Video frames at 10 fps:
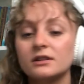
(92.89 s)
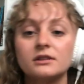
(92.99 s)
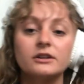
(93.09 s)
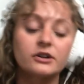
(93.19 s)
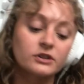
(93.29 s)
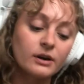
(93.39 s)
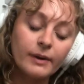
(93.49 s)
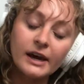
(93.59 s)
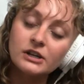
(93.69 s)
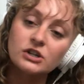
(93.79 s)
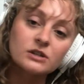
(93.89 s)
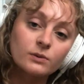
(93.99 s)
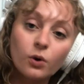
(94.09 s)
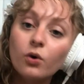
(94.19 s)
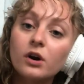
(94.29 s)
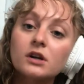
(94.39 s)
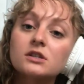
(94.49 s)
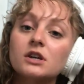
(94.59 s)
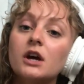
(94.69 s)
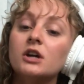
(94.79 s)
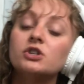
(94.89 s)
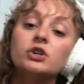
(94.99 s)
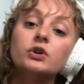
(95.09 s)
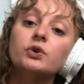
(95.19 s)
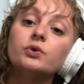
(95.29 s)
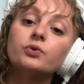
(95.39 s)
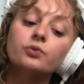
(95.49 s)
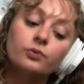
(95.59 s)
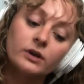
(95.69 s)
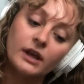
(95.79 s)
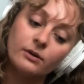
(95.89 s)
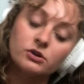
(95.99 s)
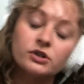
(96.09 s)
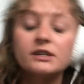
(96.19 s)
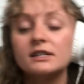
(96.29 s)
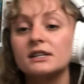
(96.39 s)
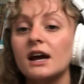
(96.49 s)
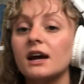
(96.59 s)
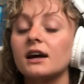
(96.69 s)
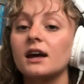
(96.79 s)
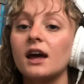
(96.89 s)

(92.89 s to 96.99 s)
lyrics on a page and some chords, to what you'll see today,